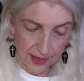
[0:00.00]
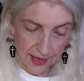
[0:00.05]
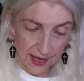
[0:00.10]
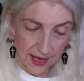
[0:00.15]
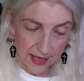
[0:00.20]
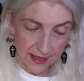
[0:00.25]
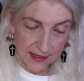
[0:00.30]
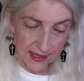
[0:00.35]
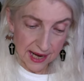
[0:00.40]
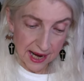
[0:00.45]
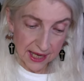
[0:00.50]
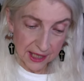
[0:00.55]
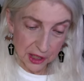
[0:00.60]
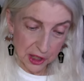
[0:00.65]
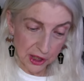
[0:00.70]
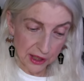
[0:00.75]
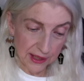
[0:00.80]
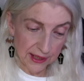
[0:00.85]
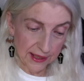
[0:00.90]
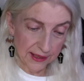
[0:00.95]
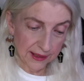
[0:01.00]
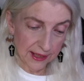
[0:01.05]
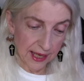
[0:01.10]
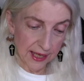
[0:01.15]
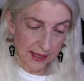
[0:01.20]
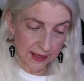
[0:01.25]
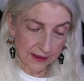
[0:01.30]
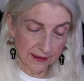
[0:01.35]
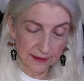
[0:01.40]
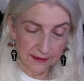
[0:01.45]
it's actually
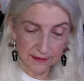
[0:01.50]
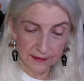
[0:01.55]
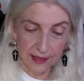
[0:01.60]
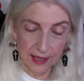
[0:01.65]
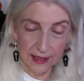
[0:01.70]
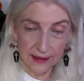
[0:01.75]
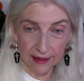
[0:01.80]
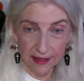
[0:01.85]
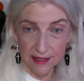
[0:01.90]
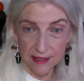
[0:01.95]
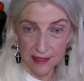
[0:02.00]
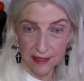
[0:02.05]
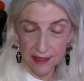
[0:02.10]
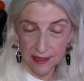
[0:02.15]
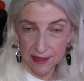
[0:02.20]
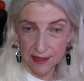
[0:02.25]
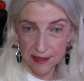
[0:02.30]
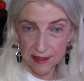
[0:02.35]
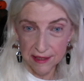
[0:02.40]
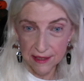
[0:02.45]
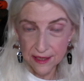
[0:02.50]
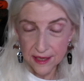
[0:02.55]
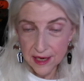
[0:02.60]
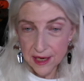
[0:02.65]
like like this is